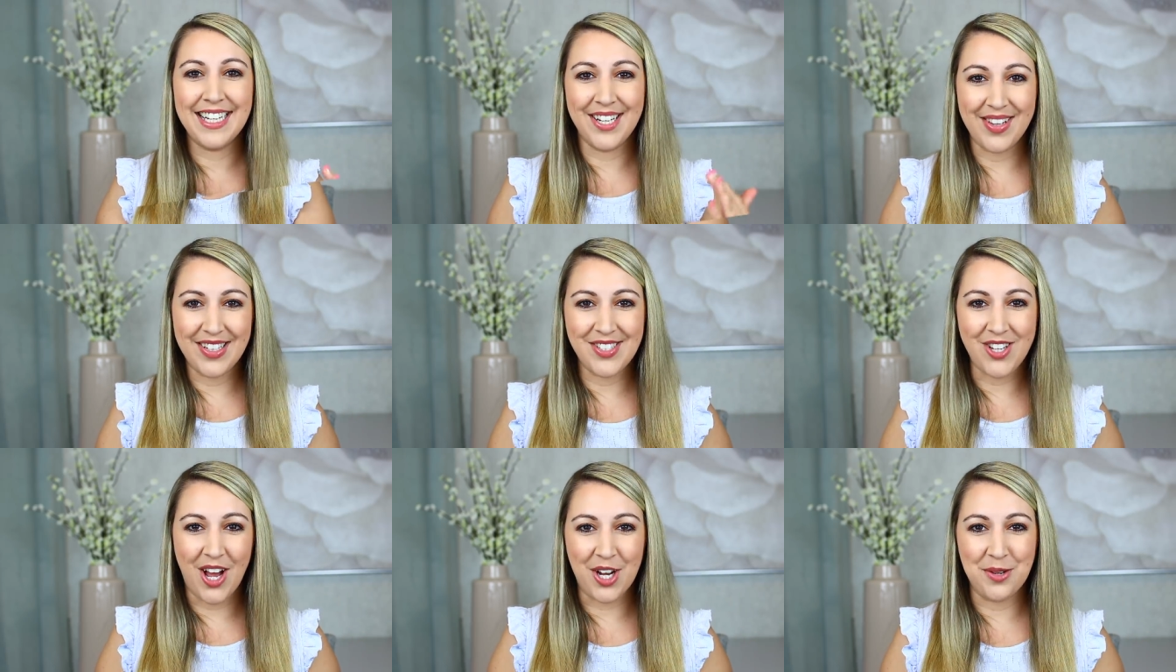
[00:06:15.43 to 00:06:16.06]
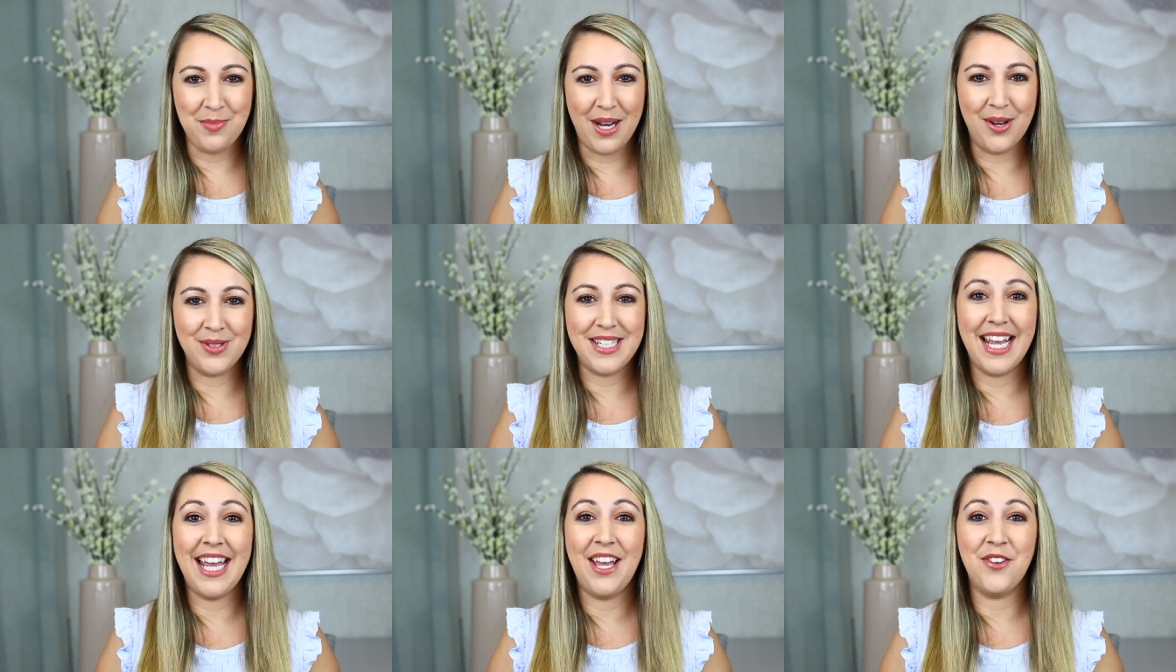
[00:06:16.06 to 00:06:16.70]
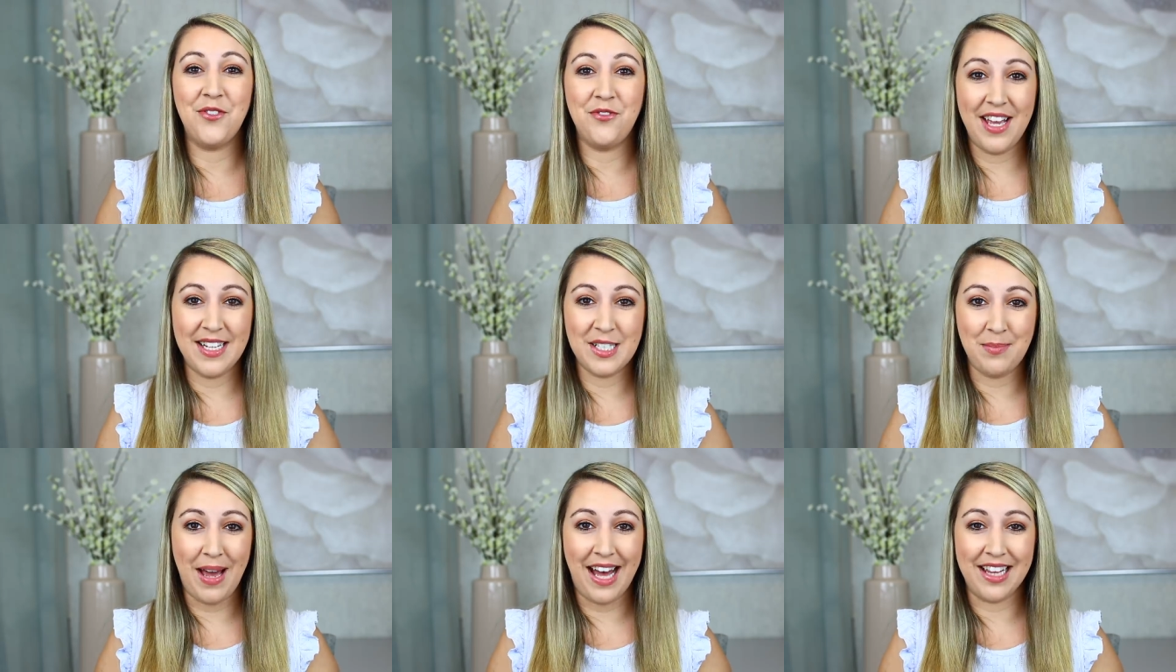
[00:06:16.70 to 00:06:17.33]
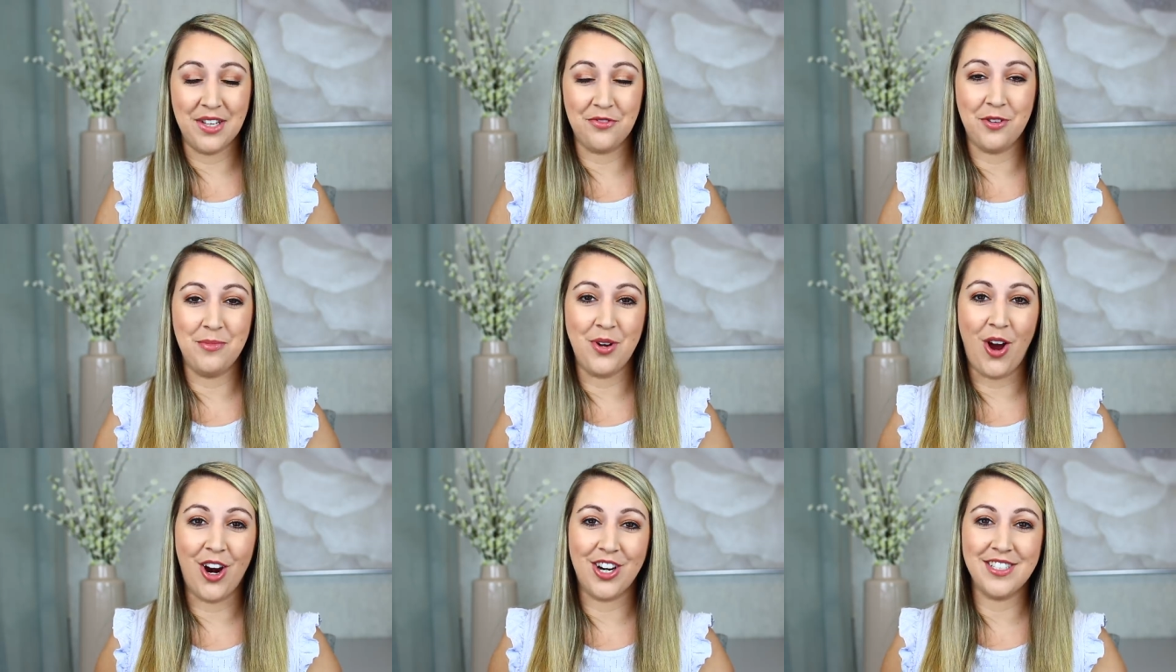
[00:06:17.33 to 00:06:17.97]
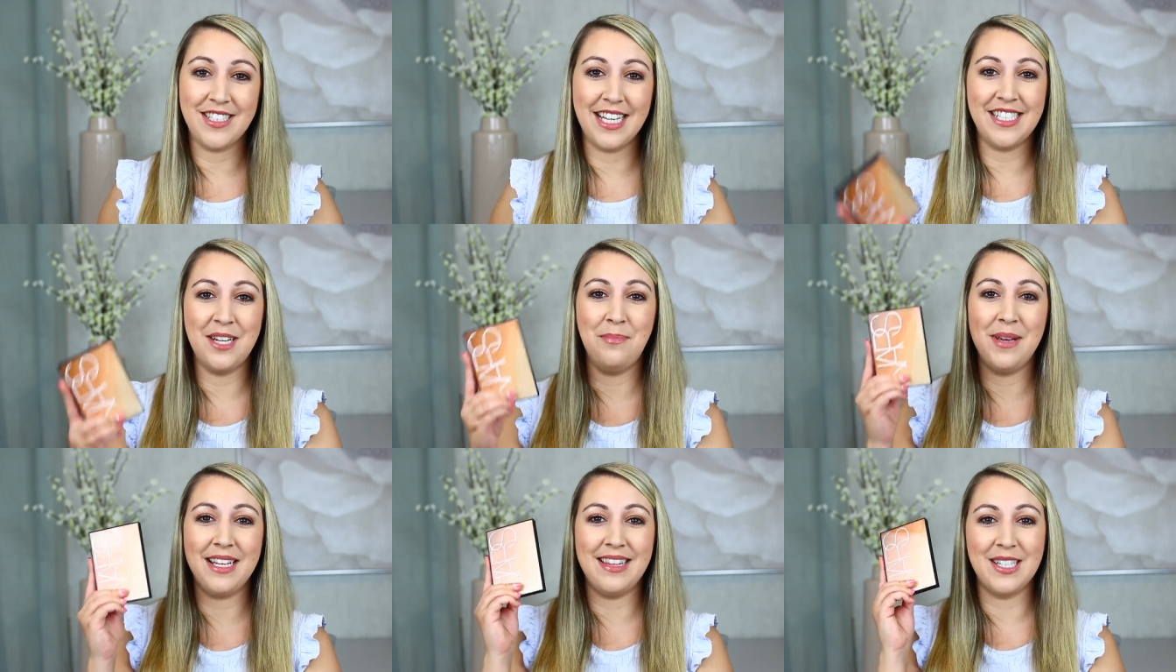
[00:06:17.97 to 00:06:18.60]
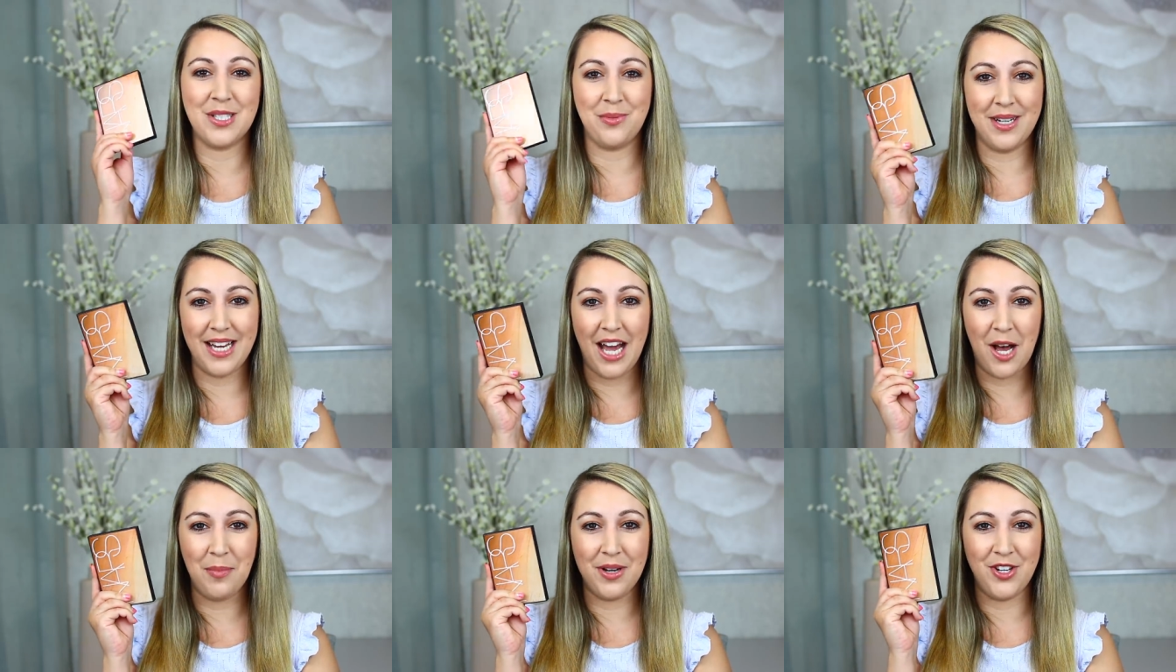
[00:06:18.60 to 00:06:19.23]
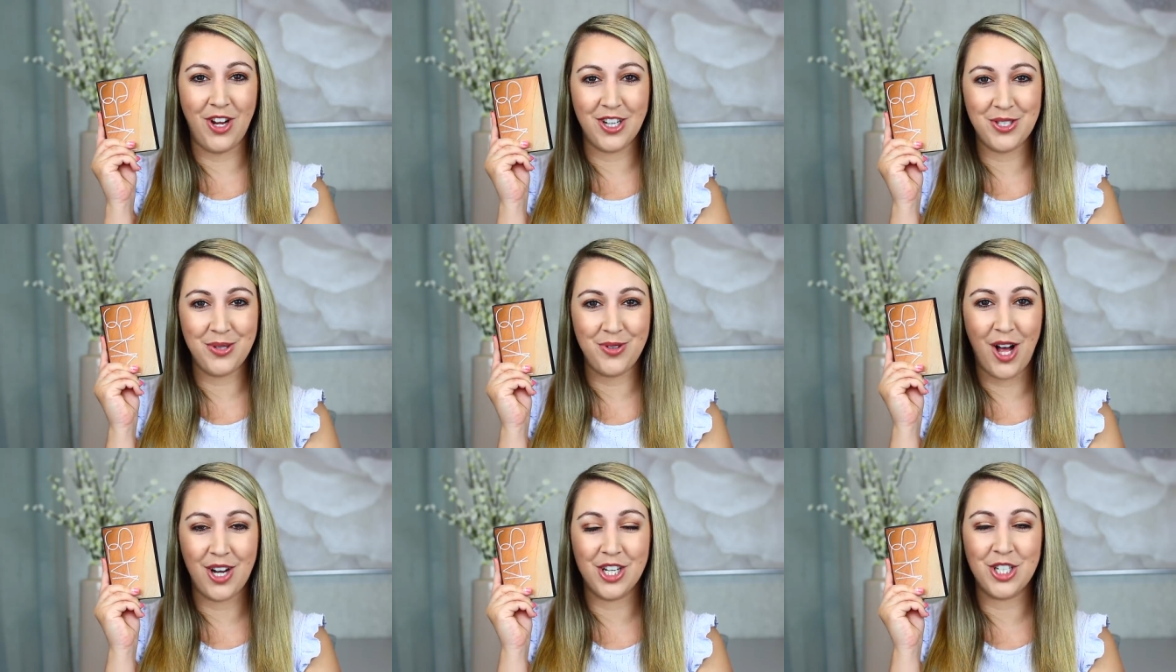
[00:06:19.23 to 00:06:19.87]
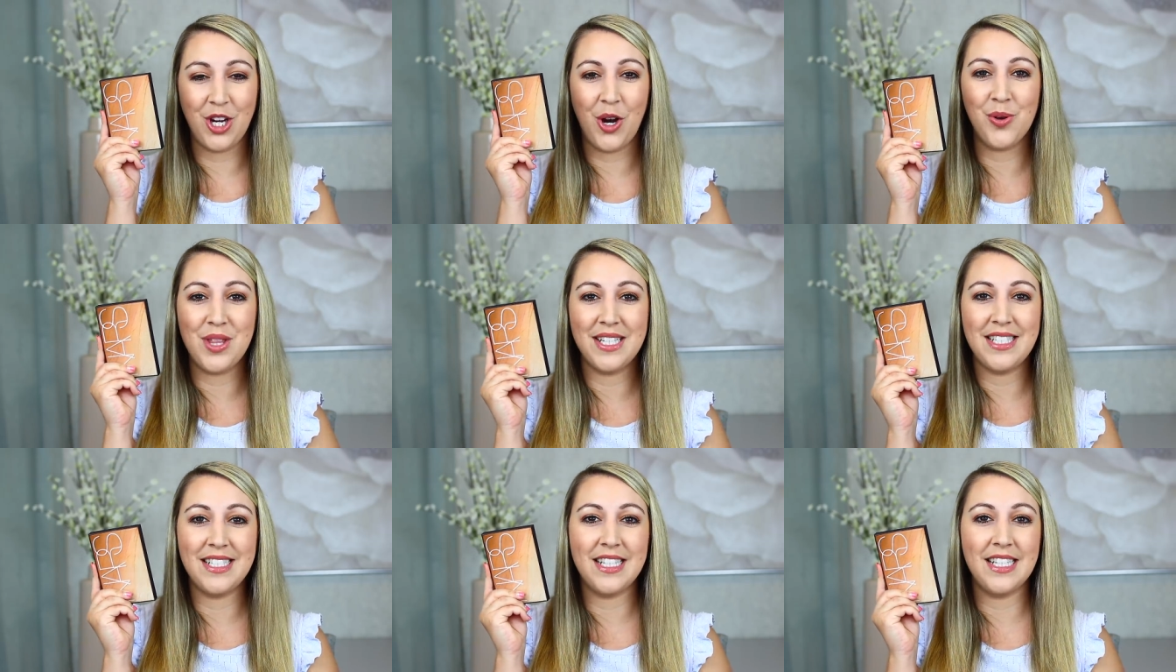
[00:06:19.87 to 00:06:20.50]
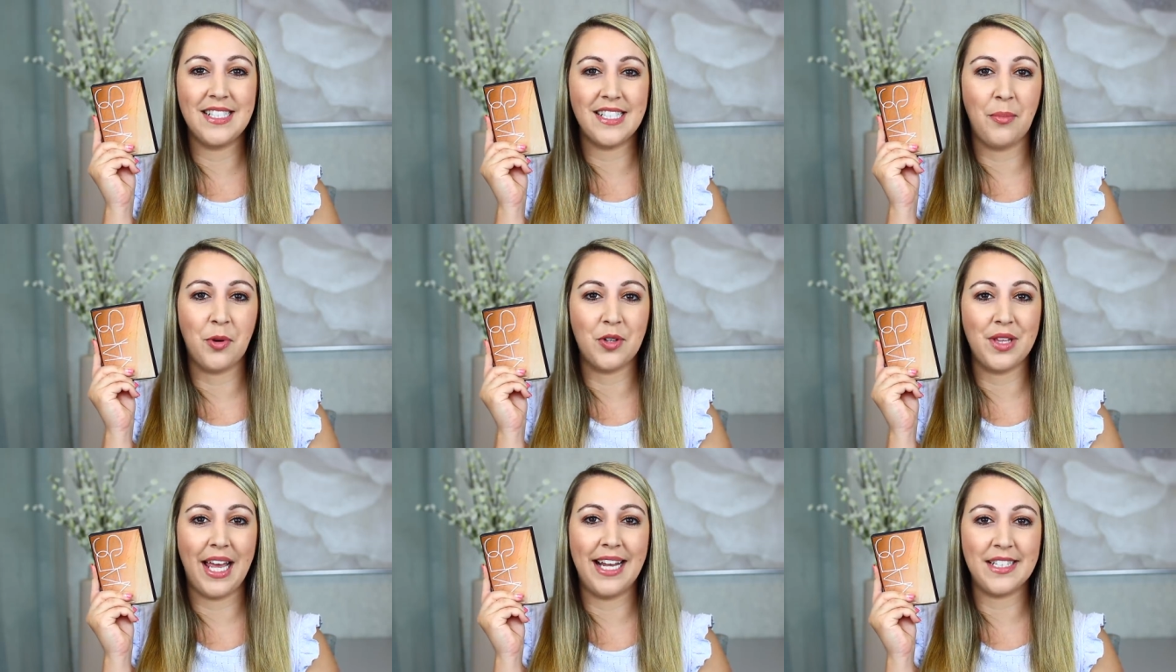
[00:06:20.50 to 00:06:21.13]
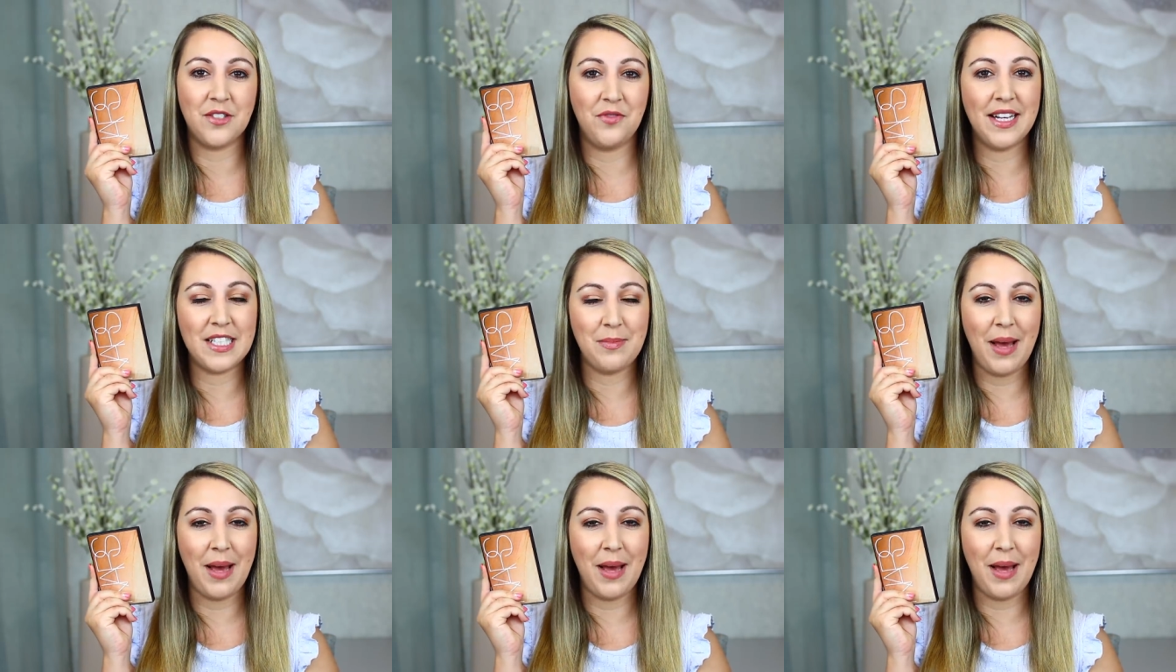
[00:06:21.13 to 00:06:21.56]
Now let's talk about a face palette from NARS. I did pick this one up not too long ago. This is the Summer Lights face